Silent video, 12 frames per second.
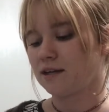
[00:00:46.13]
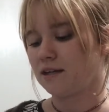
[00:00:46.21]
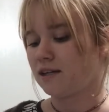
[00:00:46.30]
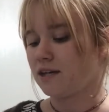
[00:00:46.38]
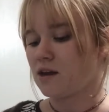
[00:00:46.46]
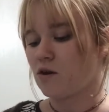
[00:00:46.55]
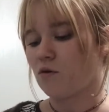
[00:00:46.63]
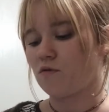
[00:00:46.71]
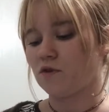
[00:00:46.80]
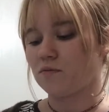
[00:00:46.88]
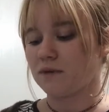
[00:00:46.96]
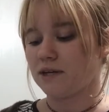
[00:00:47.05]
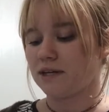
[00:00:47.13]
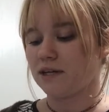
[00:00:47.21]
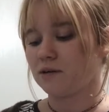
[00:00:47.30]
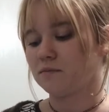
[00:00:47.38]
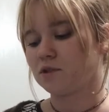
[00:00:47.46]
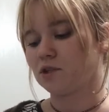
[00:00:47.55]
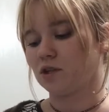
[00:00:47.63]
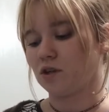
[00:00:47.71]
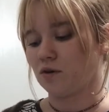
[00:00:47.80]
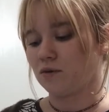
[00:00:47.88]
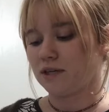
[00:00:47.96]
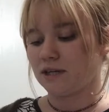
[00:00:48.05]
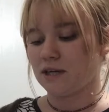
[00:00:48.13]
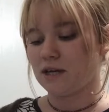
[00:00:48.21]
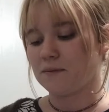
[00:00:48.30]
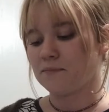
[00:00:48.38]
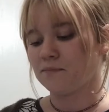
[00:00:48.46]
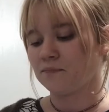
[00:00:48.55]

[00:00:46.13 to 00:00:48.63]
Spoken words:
heat over medium to low heat,